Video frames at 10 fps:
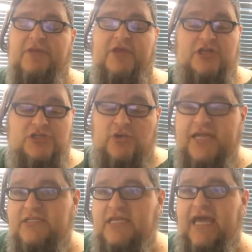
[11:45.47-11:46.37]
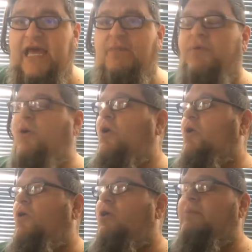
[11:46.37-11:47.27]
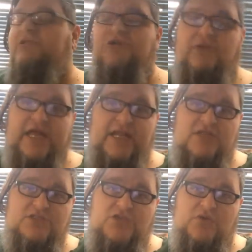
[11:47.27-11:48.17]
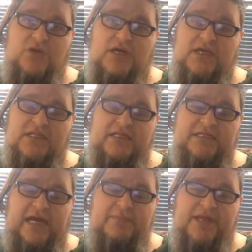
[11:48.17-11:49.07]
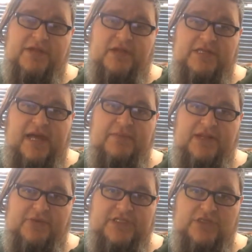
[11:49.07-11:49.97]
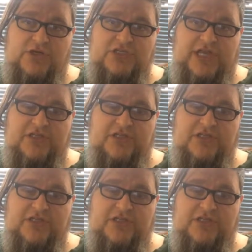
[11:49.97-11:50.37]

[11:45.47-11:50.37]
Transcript: I'm either going to donate to the camp or I'm gonna donate to uh, the diabetic uh, diabetic research.